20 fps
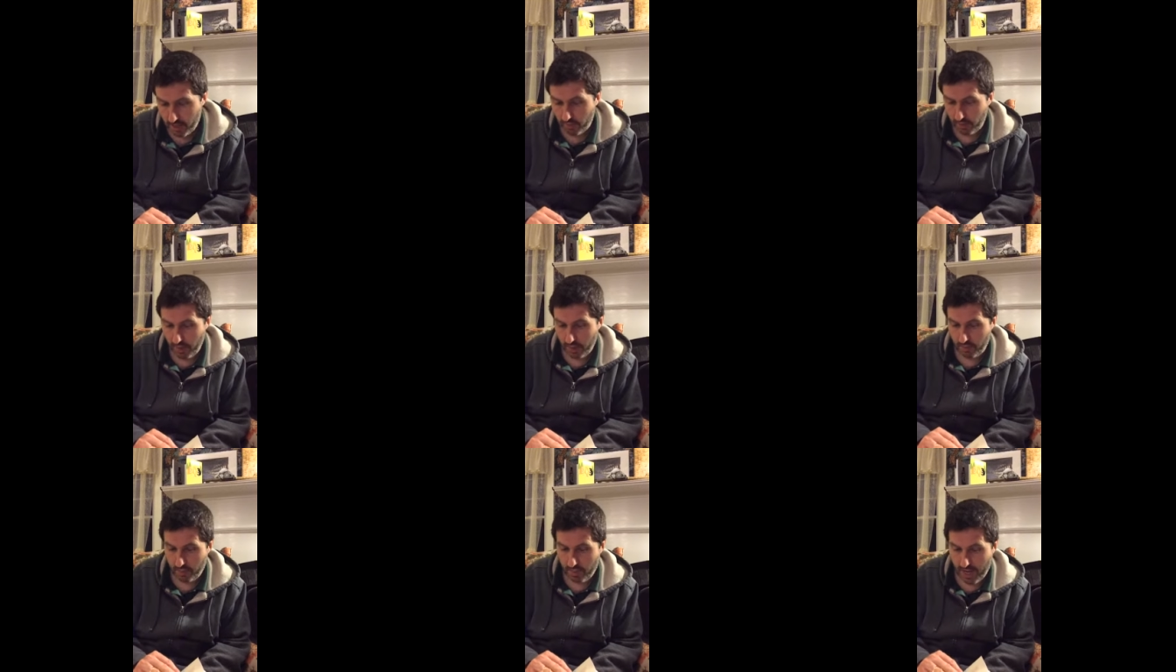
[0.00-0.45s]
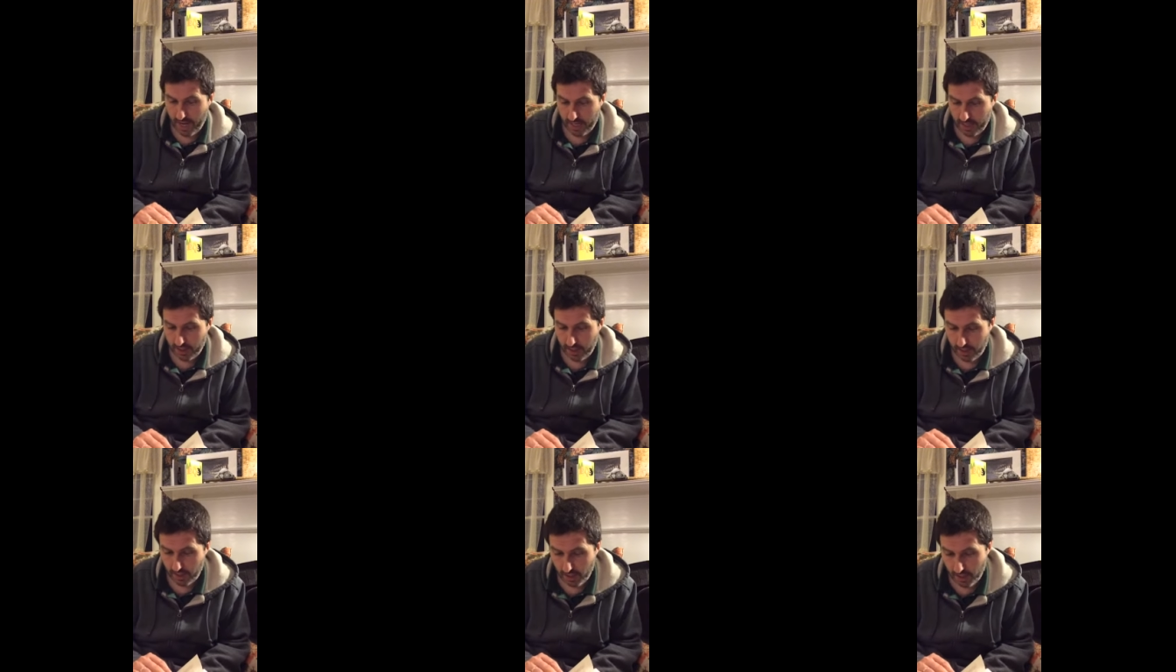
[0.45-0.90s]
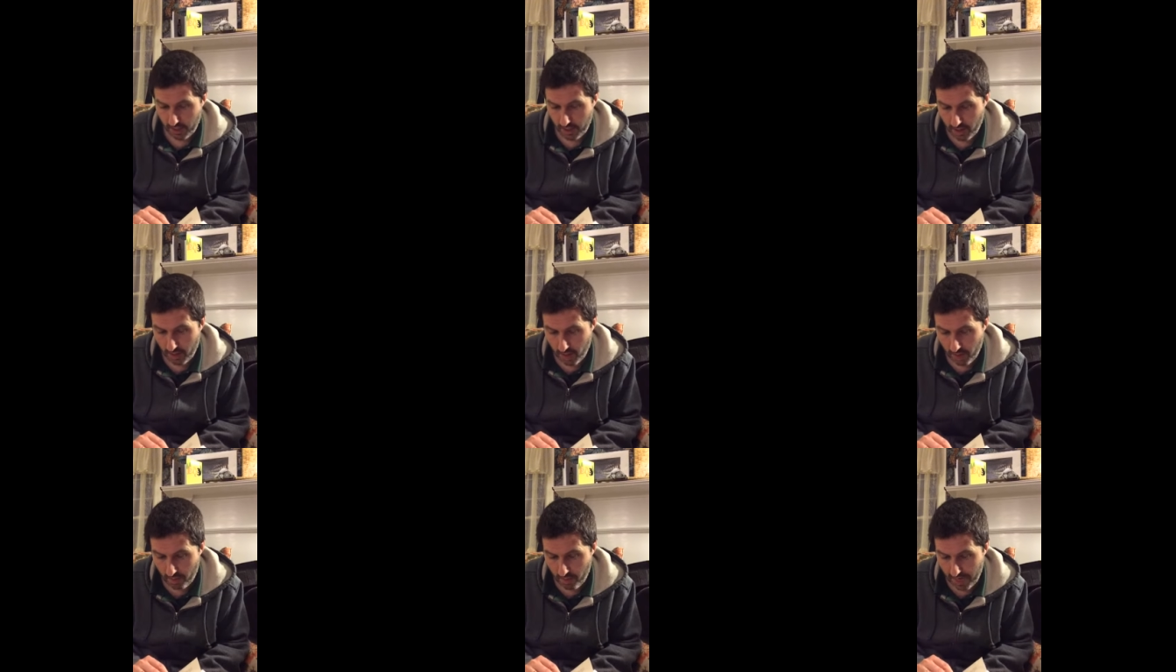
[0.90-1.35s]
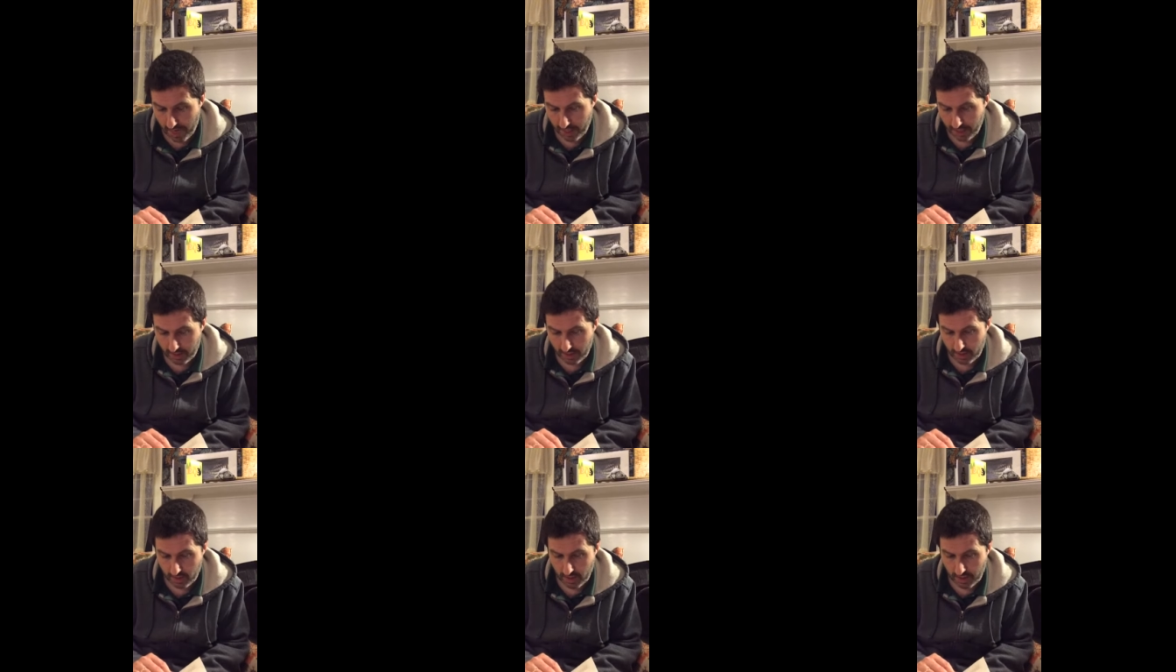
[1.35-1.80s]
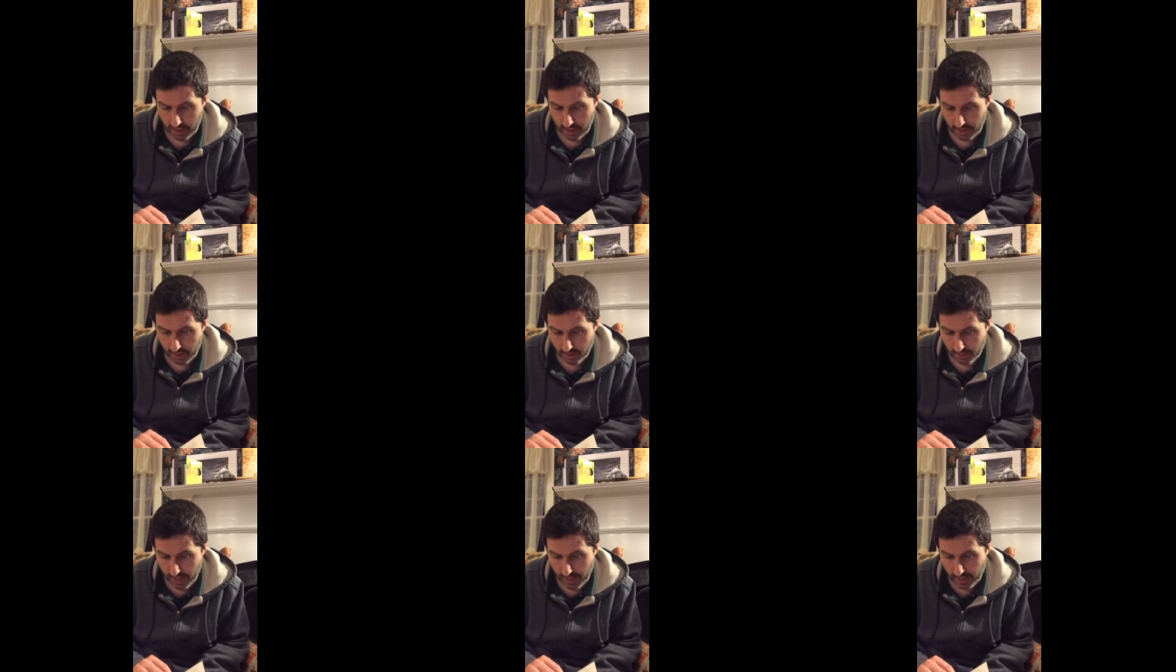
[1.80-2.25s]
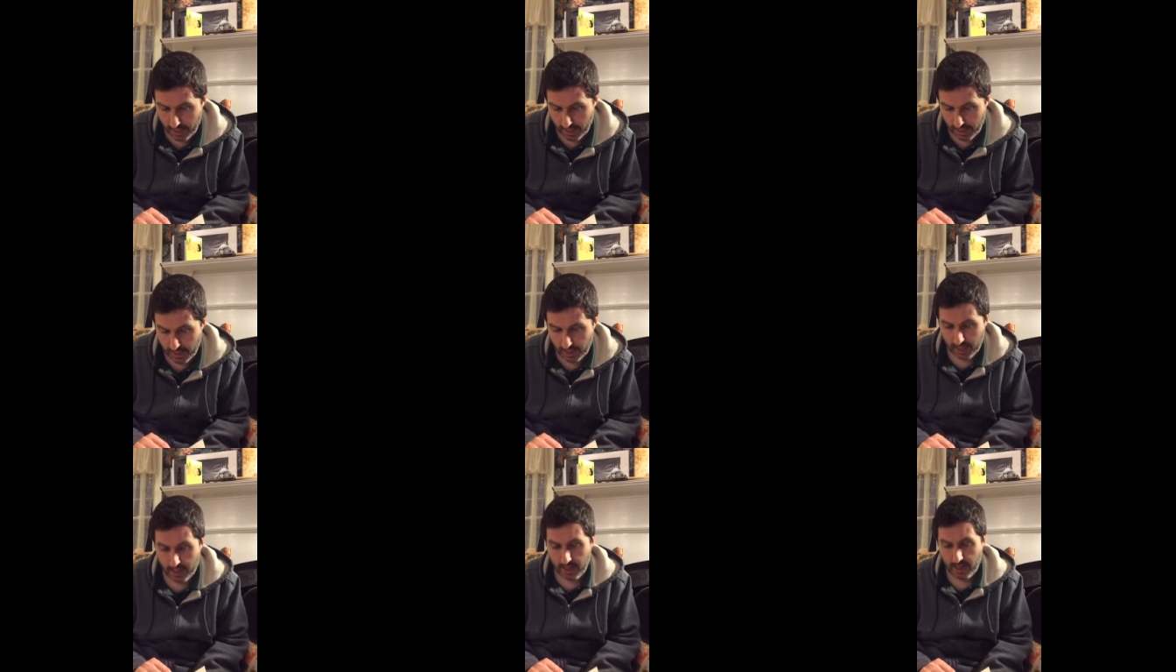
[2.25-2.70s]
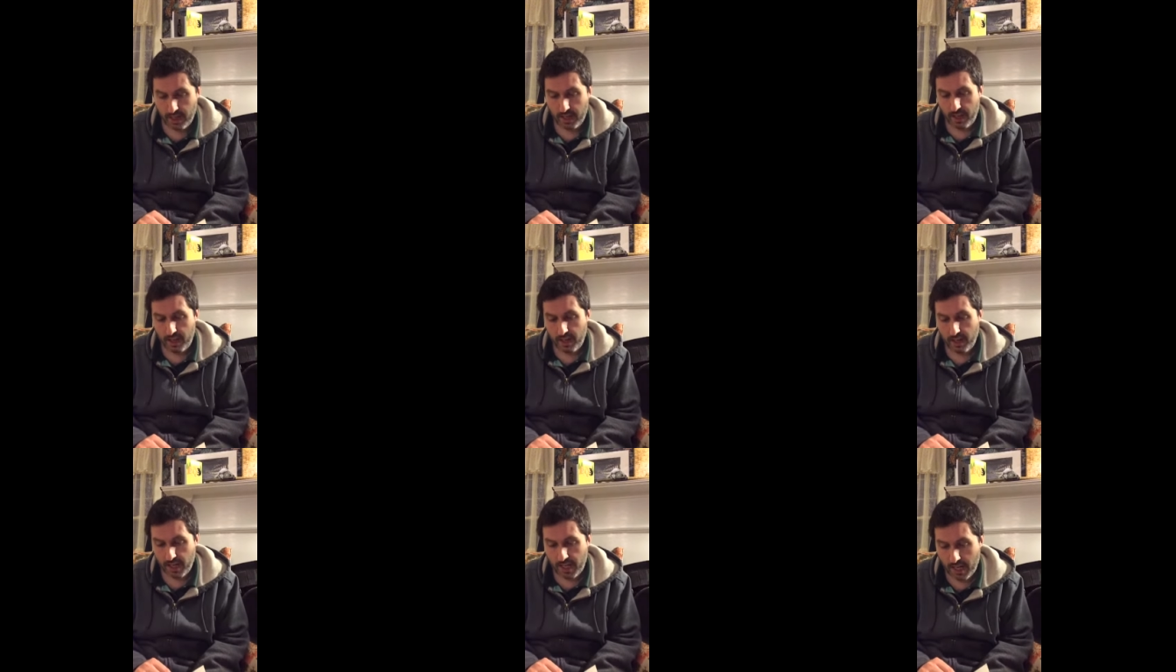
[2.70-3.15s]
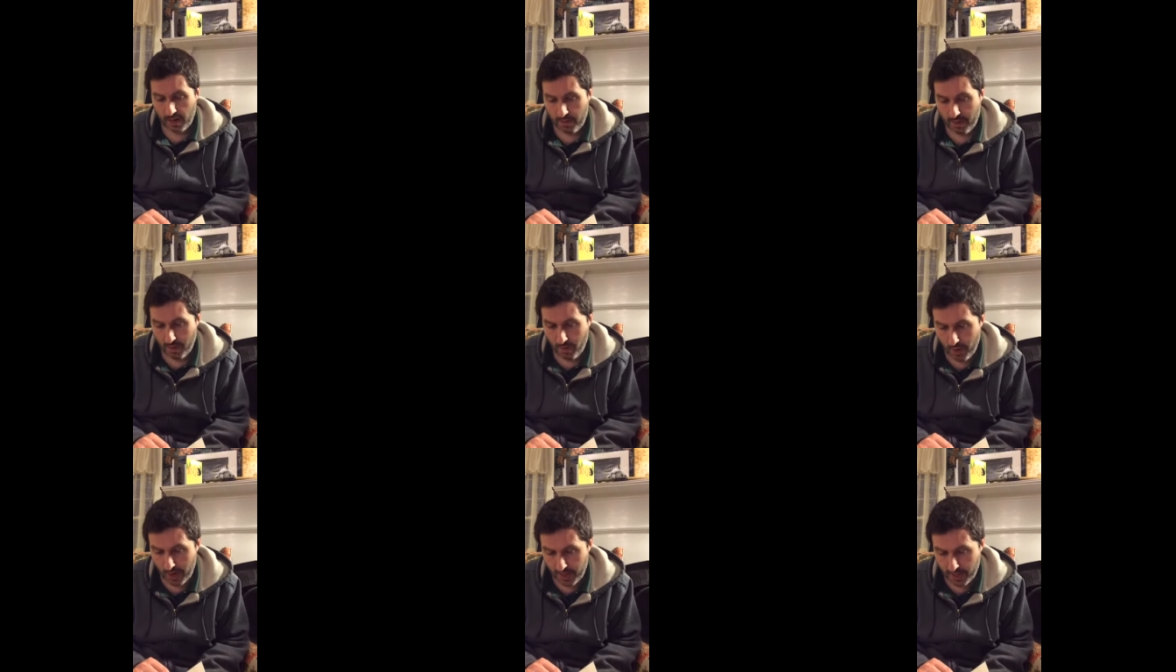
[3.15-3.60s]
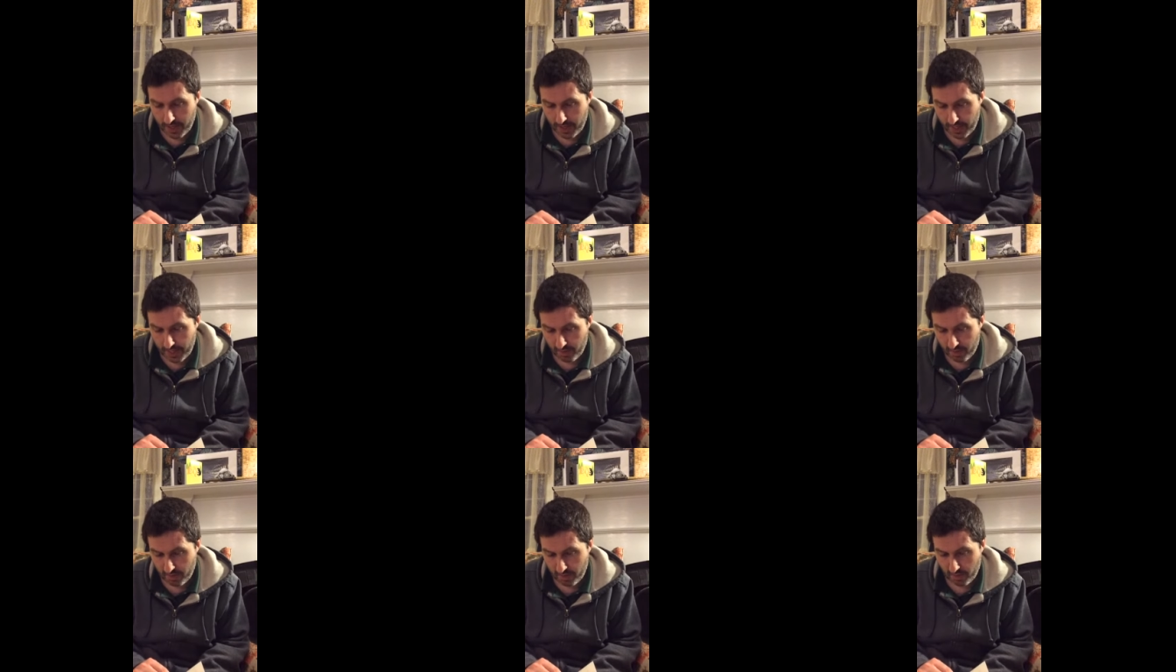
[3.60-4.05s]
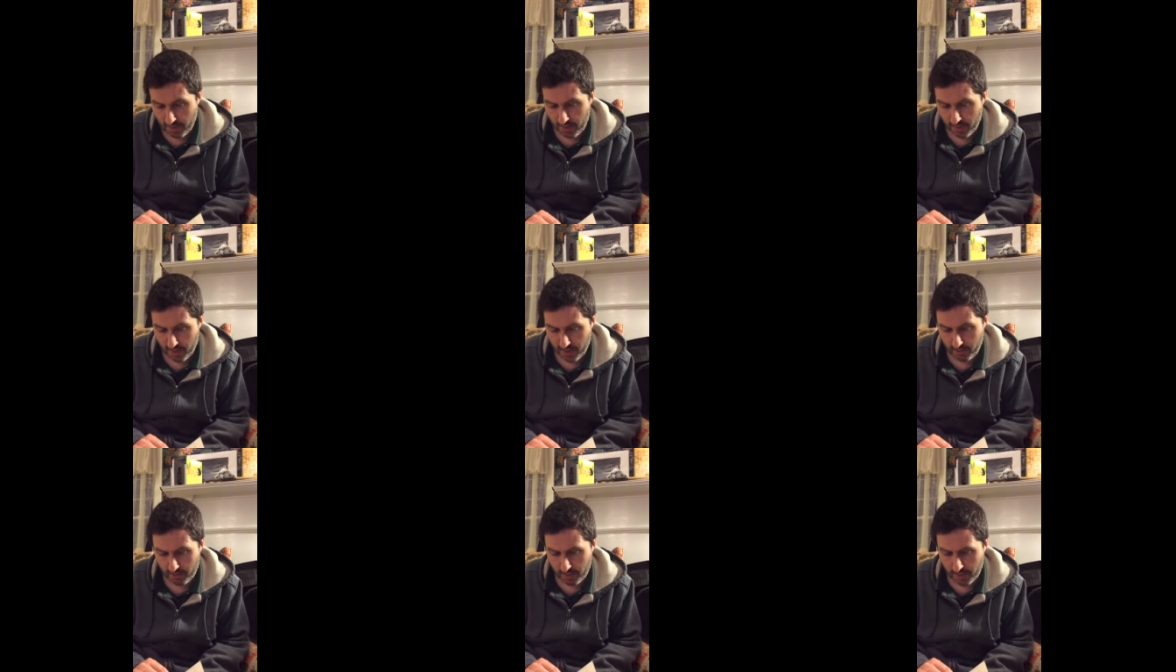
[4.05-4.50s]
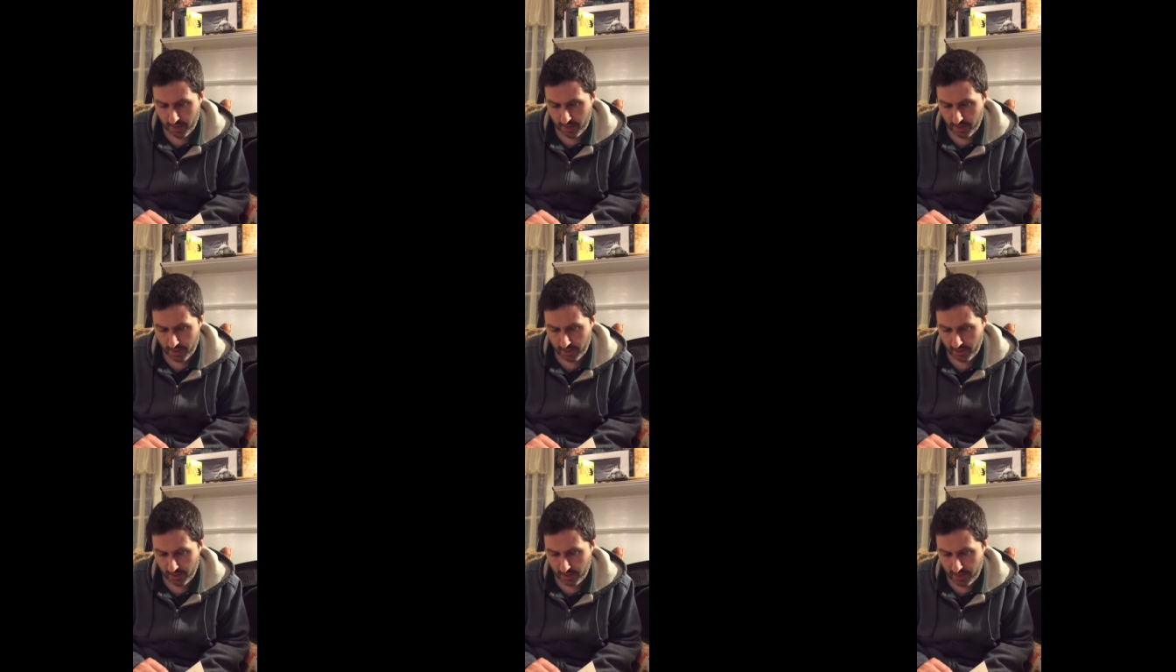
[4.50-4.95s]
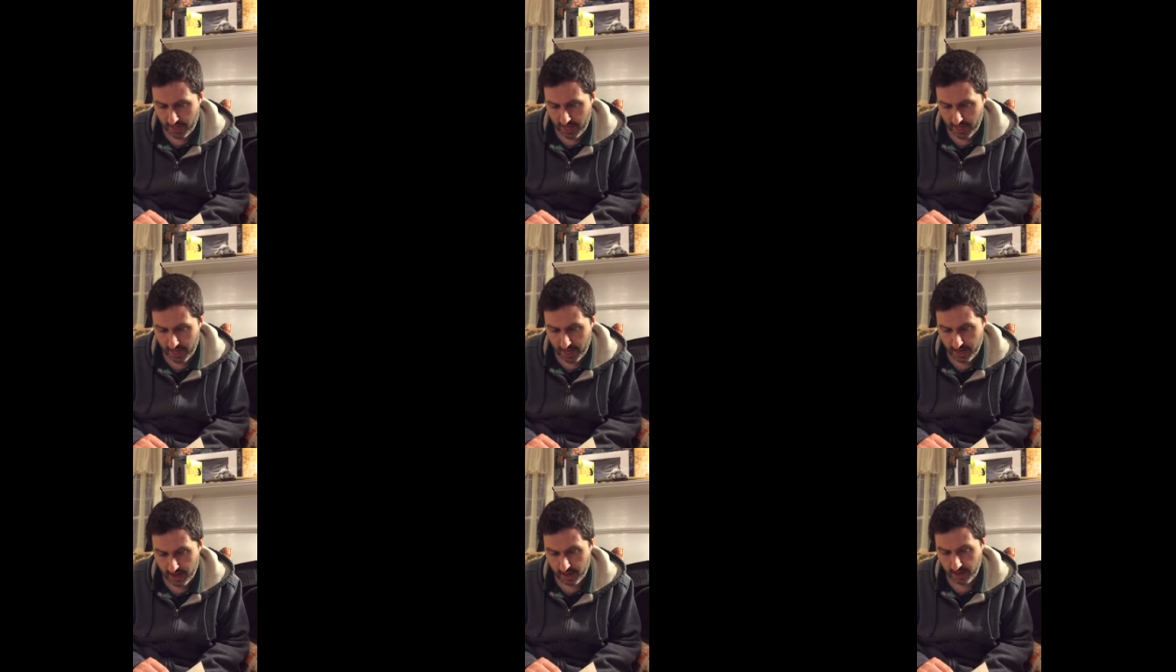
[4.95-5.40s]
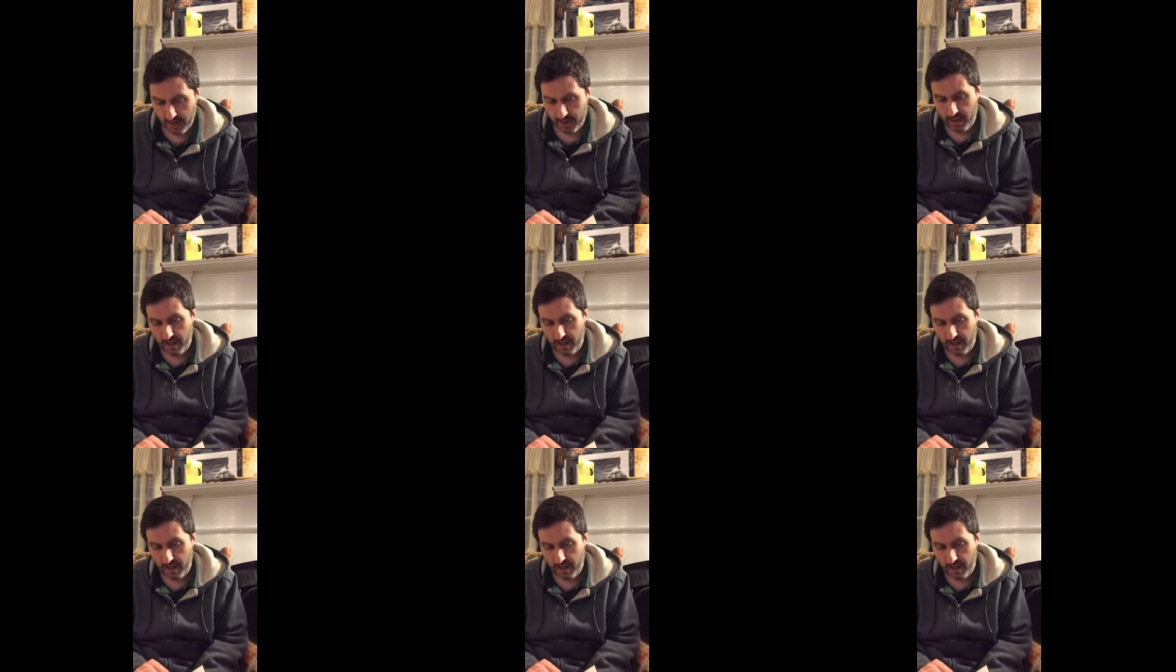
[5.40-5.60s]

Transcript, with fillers: flicked back to the tall man in sickly violet. He caught me watching him and ret returned the stare.